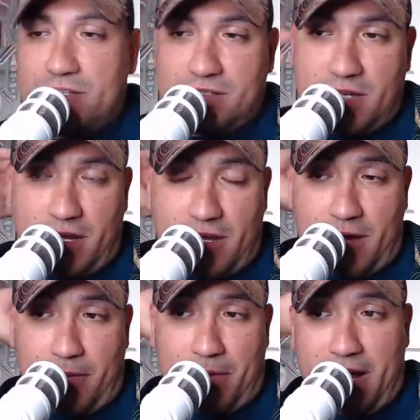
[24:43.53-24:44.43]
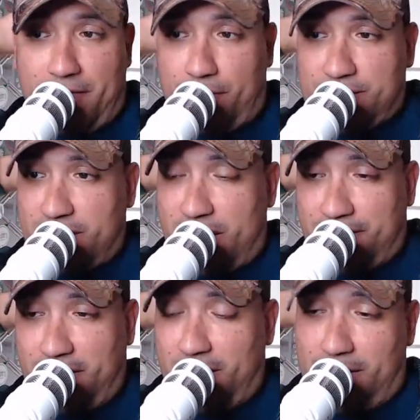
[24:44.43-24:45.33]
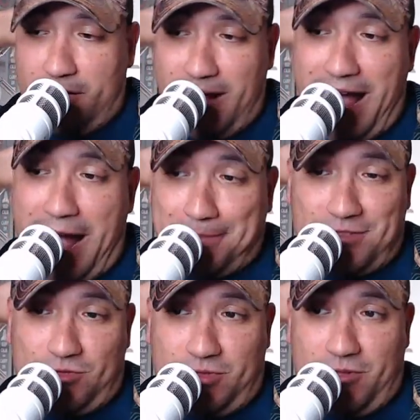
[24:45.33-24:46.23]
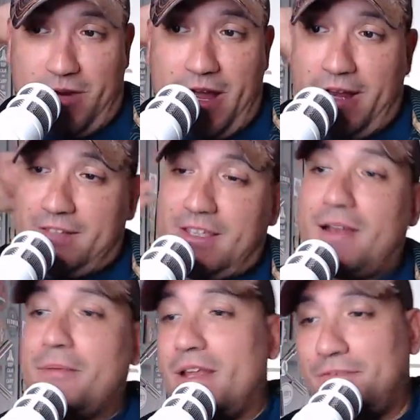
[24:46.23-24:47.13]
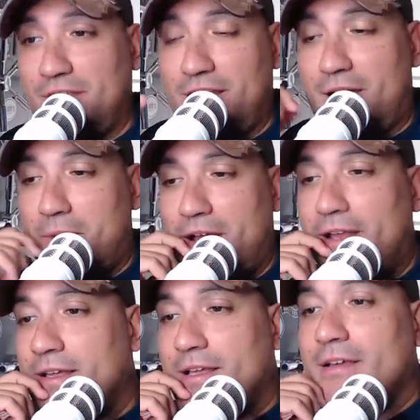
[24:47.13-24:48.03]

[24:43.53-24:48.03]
She's saying I would buy it if it was an FDE. You're absolutely right. It's got to be an FDE, and I'll buy it.